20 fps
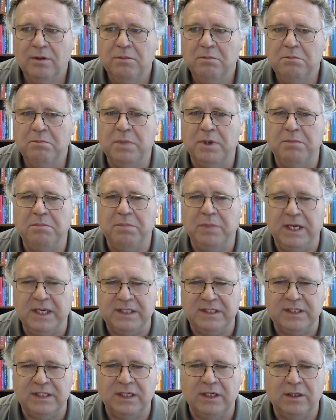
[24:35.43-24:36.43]
but
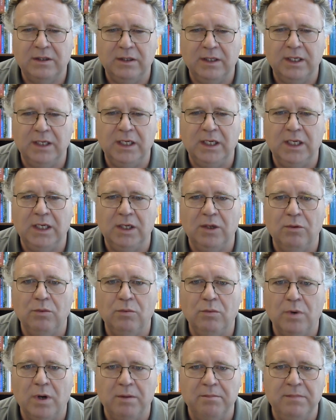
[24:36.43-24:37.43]
basically
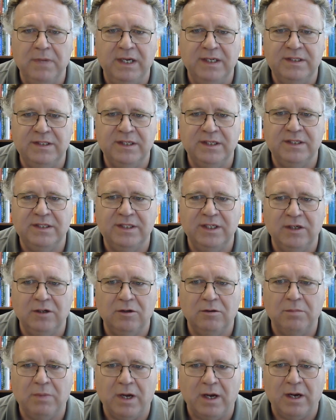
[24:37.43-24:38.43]
what makes it a single
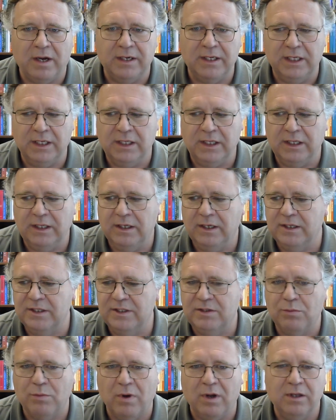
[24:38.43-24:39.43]
body is
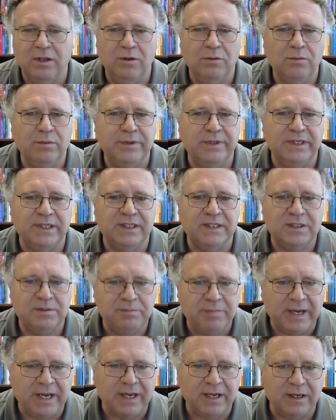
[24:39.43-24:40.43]
what you would
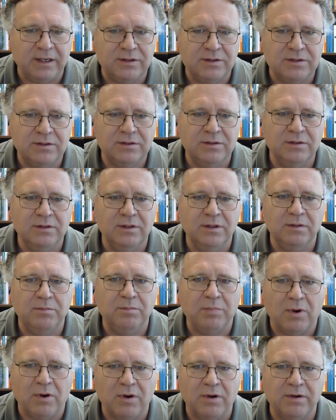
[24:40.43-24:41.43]
expect. The
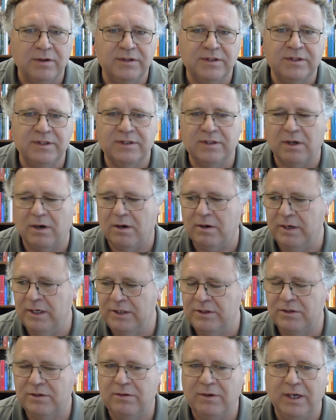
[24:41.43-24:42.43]
parts are
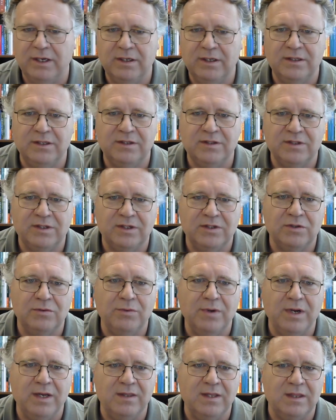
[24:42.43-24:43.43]
integrated in such a
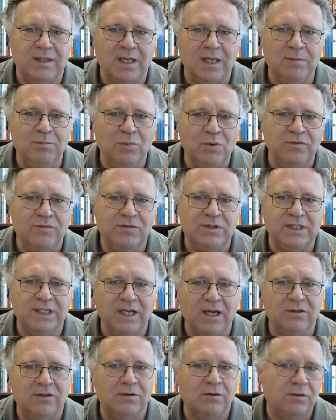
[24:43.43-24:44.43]
way that they move
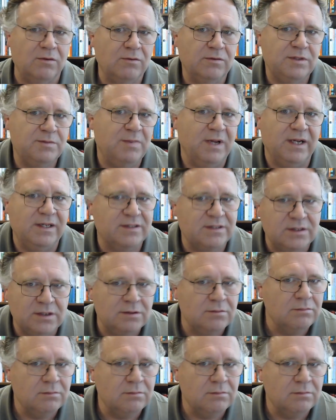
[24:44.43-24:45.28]
together through space.